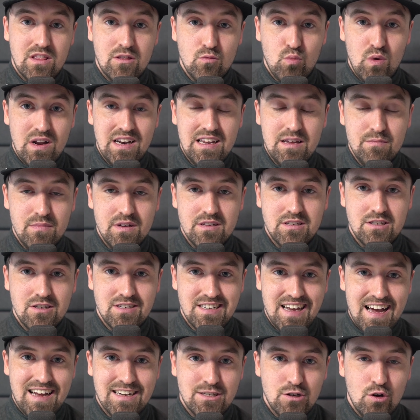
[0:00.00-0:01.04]
William
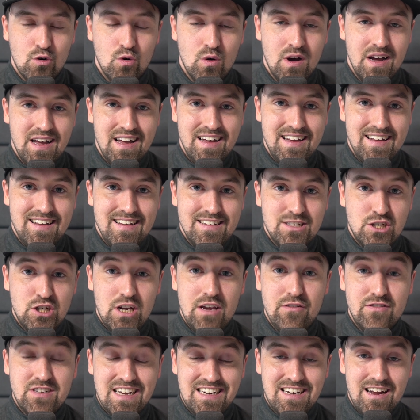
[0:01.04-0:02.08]
Sutanto,
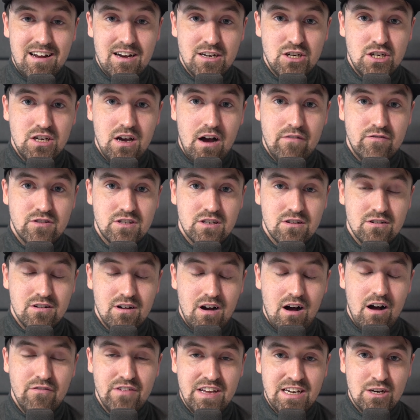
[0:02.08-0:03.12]
Chief Technology Officer
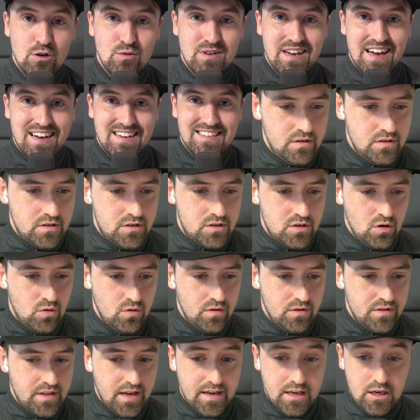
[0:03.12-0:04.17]
of Indodax. So
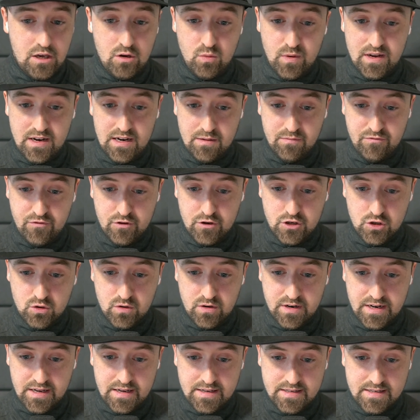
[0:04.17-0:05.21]
thank you, William, for
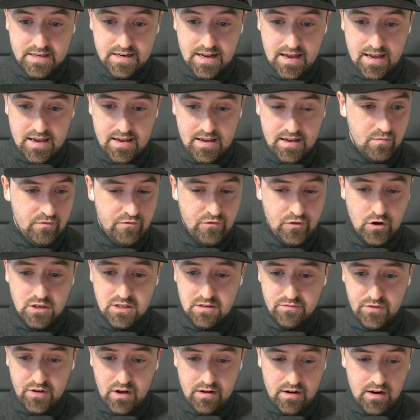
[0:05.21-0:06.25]
joining today. First
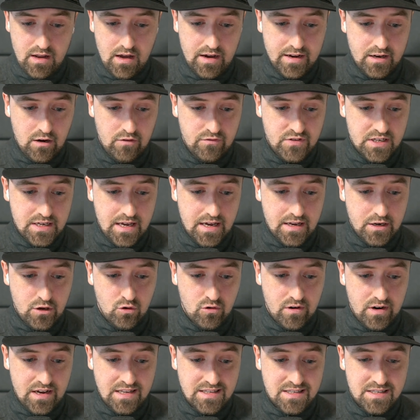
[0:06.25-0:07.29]
of all, I'd love to get
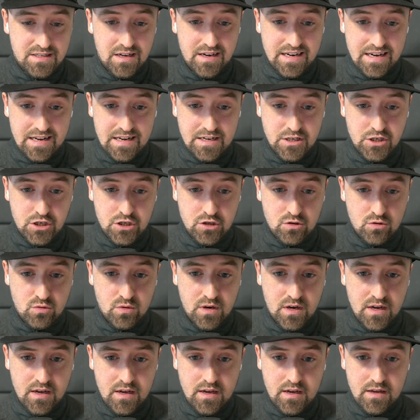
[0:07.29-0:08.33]
your insight into
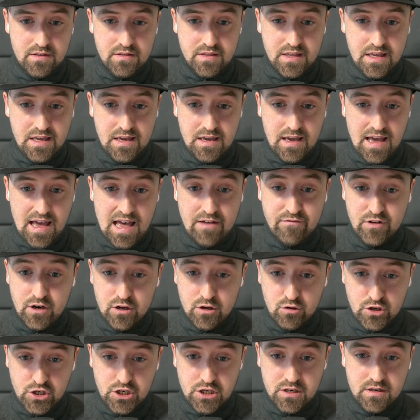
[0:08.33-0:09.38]
the
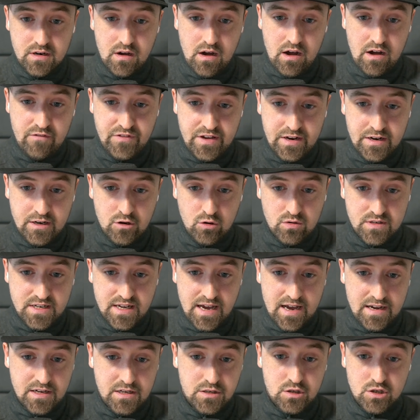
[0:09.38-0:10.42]
evolution of
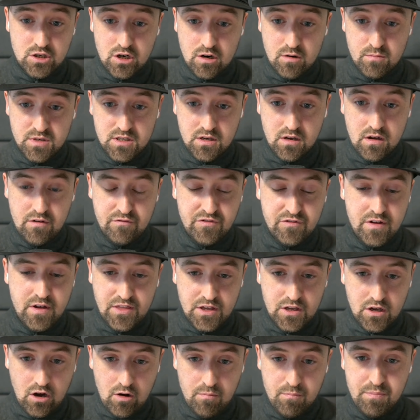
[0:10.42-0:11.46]
Indodax in terms of the
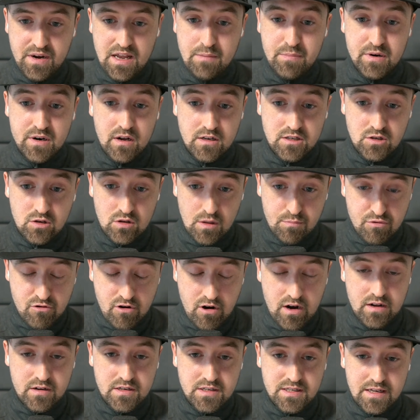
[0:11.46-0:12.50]
company, but also the
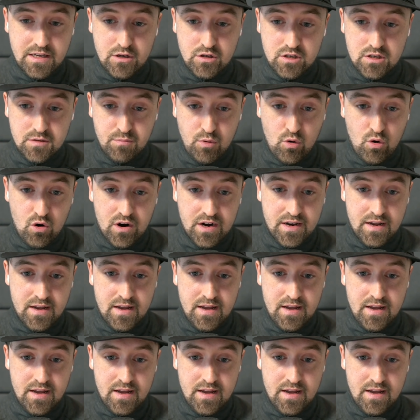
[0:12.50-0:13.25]
products that you support